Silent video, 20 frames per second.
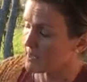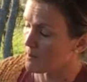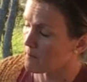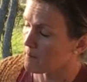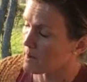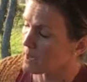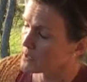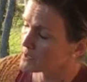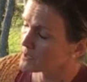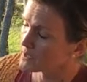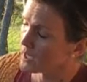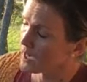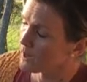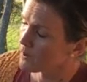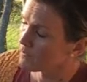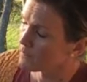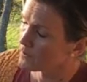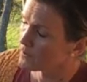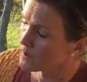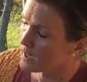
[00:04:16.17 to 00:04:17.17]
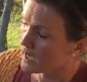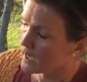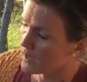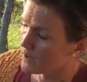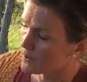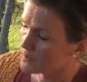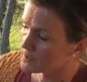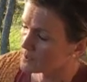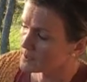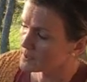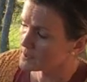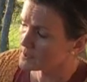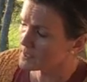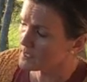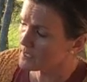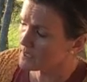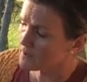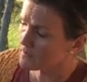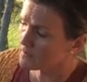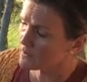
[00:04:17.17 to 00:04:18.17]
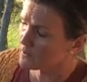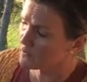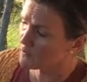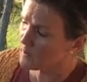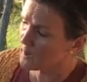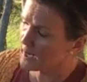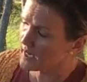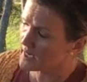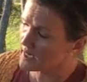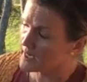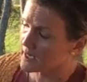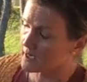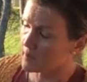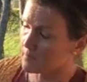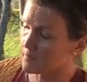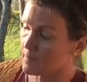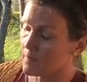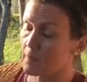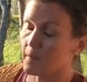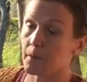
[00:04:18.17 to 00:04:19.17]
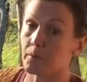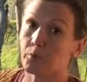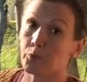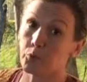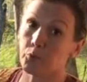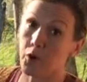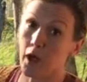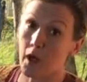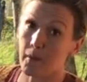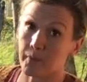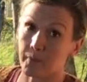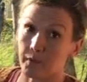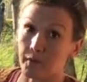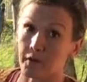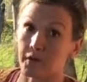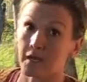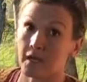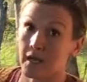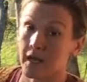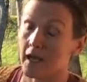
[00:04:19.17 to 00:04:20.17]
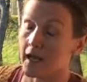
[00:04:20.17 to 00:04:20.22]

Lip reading: a most careful count to see if you've paid him the proper